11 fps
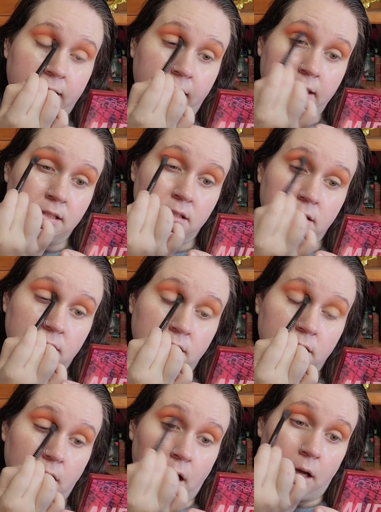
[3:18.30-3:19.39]
This
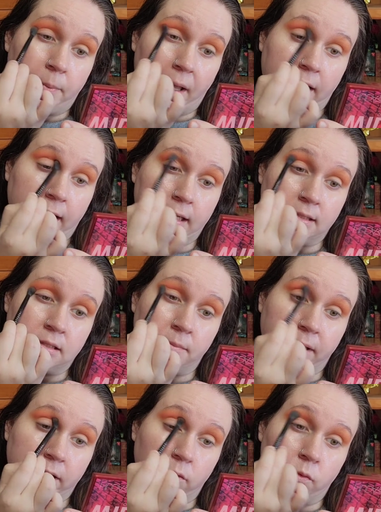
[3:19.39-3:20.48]
palette has some
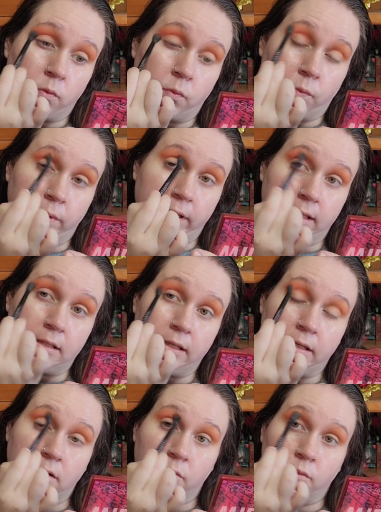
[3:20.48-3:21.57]
like
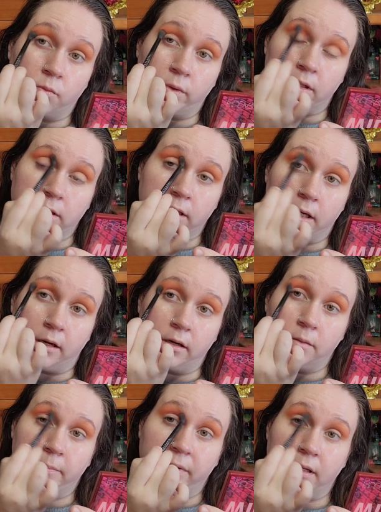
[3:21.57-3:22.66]
really, really
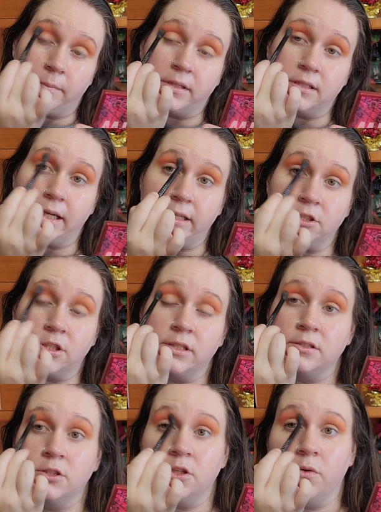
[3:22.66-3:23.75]
good
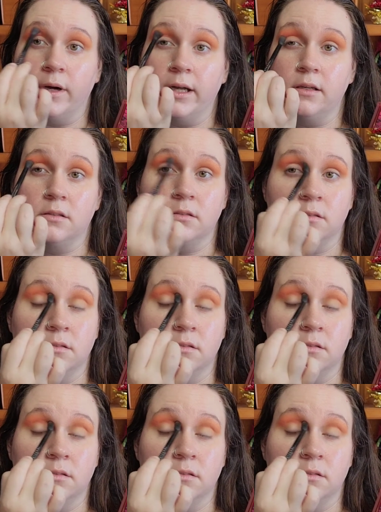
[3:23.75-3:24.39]
pigmentation to it.